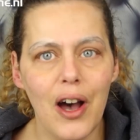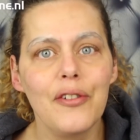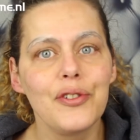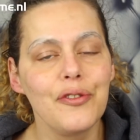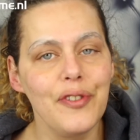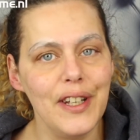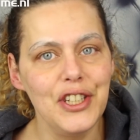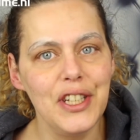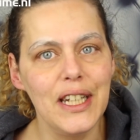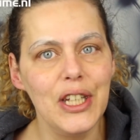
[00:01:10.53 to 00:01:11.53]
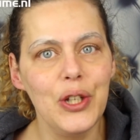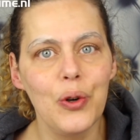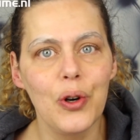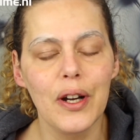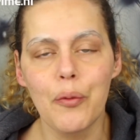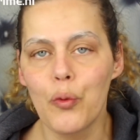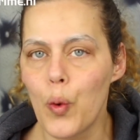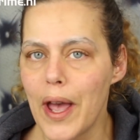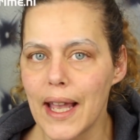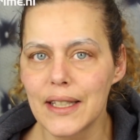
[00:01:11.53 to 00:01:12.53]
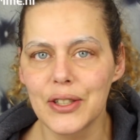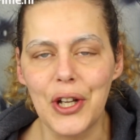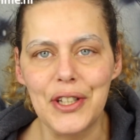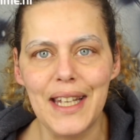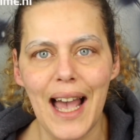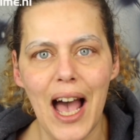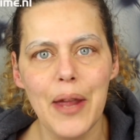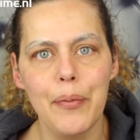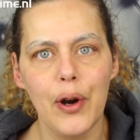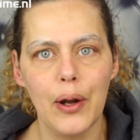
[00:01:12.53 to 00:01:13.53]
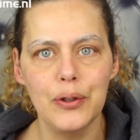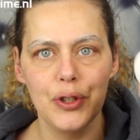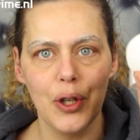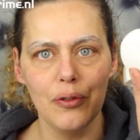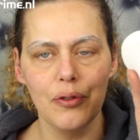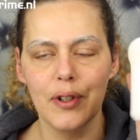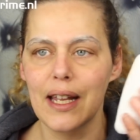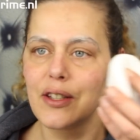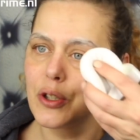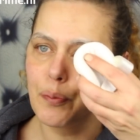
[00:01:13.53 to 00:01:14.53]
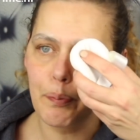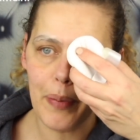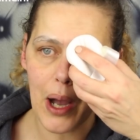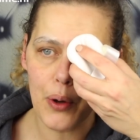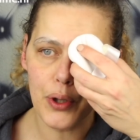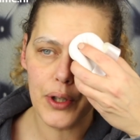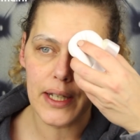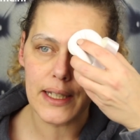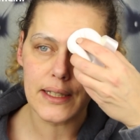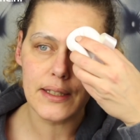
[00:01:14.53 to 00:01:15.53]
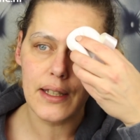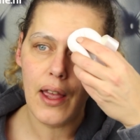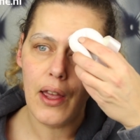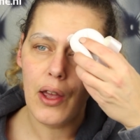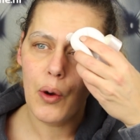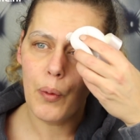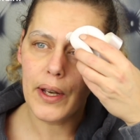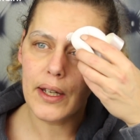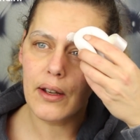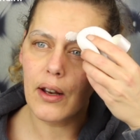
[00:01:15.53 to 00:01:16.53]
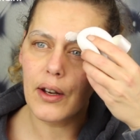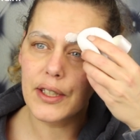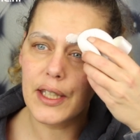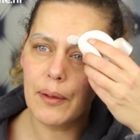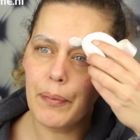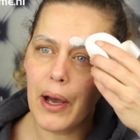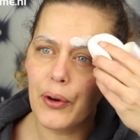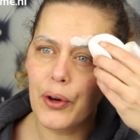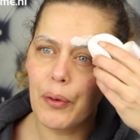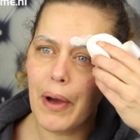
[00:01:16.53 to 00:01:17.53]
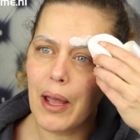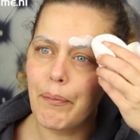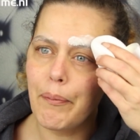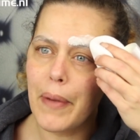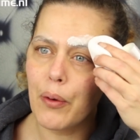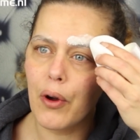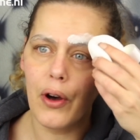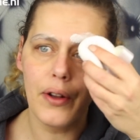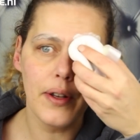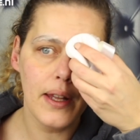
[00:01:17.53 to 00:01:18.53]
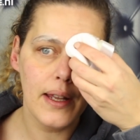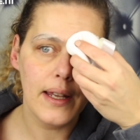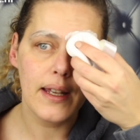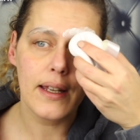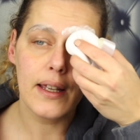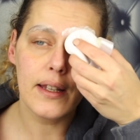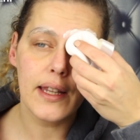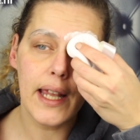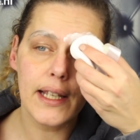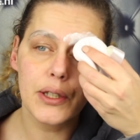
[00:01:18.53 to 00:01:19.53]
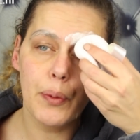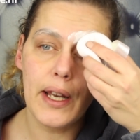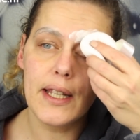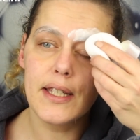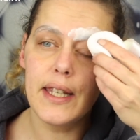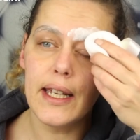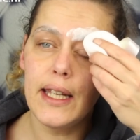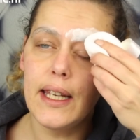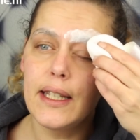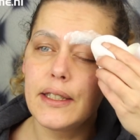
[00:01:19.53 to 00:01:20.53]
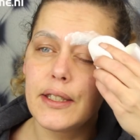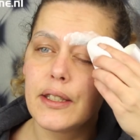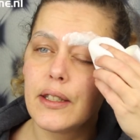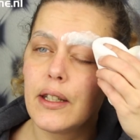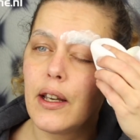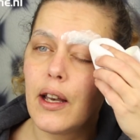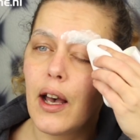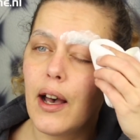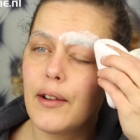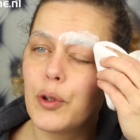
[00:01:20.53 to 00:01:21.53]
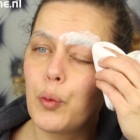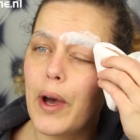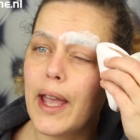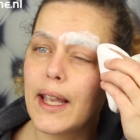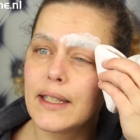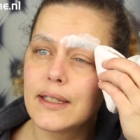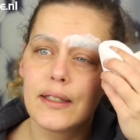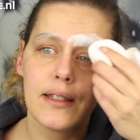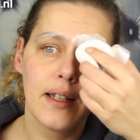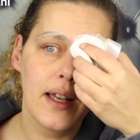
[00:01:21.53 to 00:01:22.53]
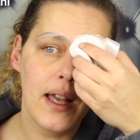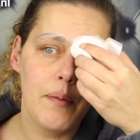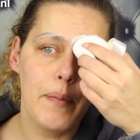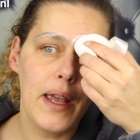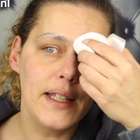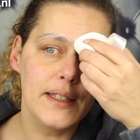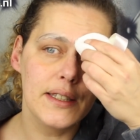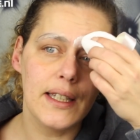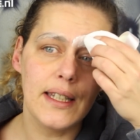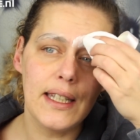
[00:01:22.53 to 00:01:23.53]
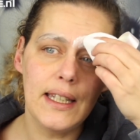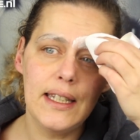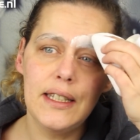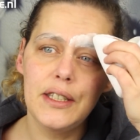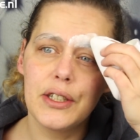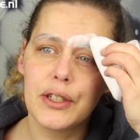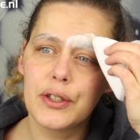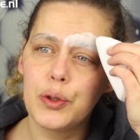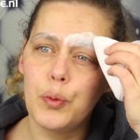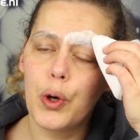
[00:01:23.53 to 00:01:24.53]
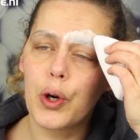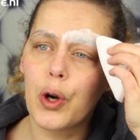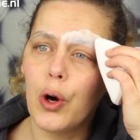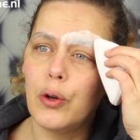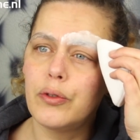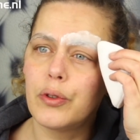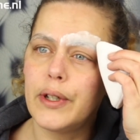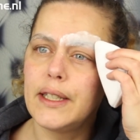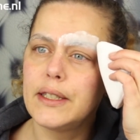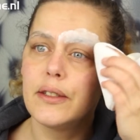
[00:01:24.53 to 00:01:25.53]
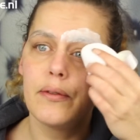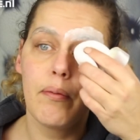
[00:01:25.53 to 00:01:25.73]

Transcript: After finishing your wax on the eyebrows, don't forget to powder this with Color Set Powder by Meron. It takes away the stickiness of the wax, makes it easier to work over it.